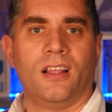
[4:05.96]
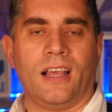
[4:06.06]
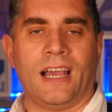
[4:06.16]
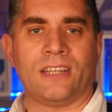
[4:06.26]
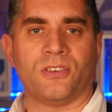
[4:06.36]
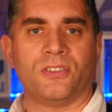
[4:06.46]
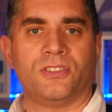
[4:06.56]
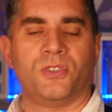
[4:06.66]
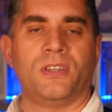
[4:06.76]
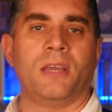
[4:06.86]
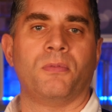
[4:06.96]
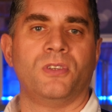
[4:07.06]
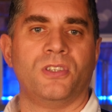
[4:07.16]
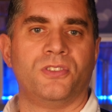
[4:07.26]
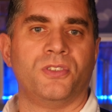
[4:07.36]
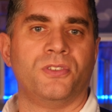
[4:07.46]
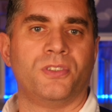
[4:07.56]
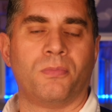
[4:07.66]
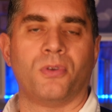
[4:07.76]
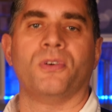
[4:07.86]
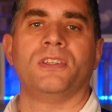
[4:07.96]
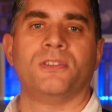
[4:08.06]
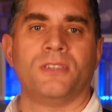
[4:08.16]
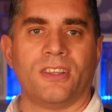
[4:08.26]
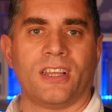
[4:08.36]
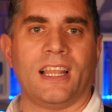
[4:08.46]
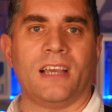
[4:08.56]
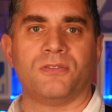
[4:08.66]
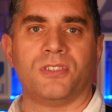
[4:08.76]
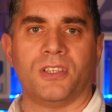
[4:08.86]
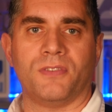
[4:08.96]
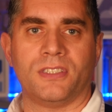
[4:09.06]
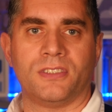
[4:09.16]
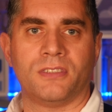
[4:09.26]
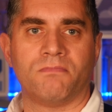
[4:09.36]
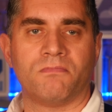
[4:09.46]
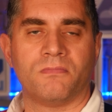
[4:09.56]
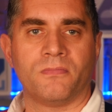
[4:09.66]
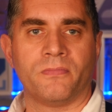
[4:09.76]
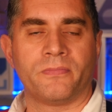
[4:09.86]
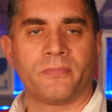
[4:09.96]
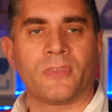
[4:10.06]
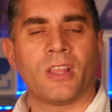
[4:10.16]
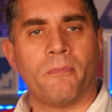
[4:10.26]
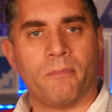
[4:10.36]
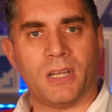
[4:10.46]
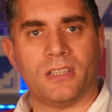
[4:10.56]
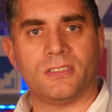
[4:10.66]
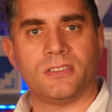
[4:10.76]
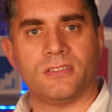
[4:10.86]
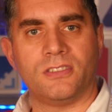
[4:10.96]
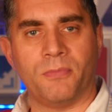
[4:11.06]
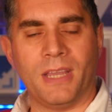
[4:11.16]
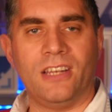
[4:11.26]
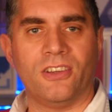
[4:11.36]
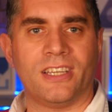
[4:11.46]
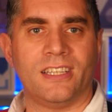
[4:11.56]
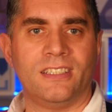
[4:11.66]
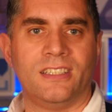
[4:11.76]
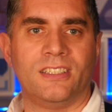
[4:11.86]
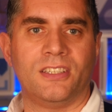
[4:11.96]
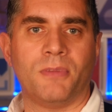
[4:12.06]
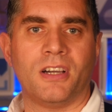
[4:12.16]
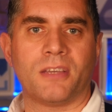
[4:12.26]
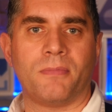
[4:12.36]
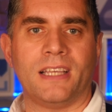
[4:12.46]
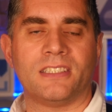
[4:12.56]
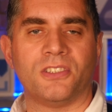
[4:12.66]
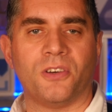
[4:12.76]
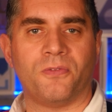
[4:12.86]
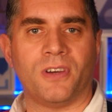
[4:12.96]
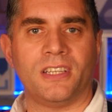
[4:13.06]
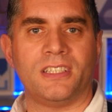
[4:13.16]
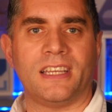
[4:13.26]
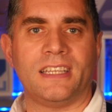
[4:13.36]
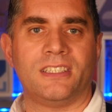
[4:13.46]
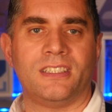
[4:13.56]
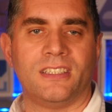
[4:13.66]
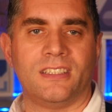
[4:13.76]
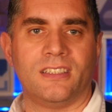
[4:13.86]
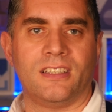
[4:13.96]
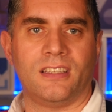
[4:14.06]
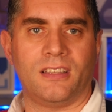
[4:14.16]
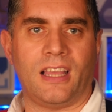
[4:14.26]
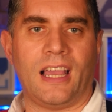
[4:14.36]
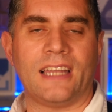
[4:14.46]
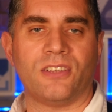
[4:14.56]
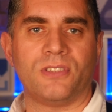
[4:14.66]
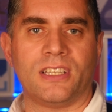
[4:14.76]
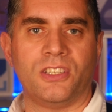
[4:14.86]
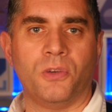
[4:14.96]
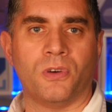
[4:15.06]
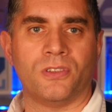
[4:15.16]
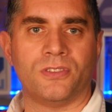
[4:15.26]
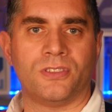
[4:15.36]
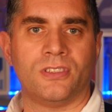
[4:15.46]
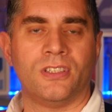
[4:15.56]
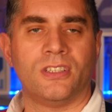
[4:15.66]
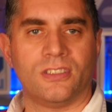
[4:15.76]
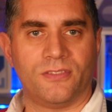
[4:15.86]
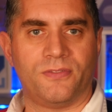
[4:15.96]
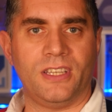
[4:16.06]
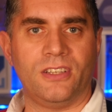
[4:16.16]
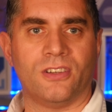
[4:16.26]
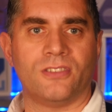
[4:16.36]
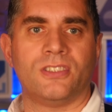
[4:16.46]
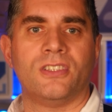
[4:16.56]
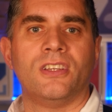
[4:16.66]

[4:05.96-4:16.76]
add-on to enable you to deploy to another cloud service. But you may look in the marketplace and not find a add-on that you want. Fear not,